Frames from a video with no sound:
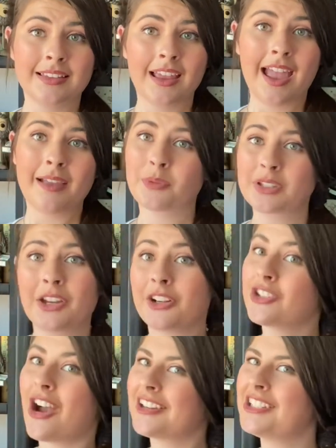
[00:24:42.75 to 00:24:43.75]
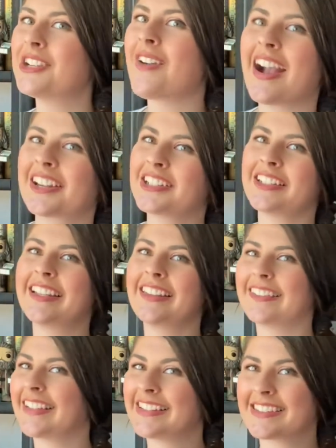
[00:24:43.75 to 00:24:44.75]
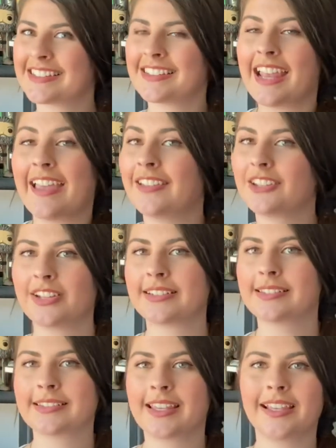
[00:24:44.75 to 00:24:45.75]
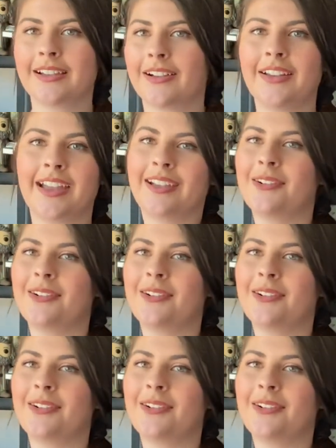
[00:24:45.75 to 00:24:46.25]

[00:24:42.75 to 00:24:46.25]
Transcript: I was here to talk to you actually, like, let's, and then Jace is like, okay,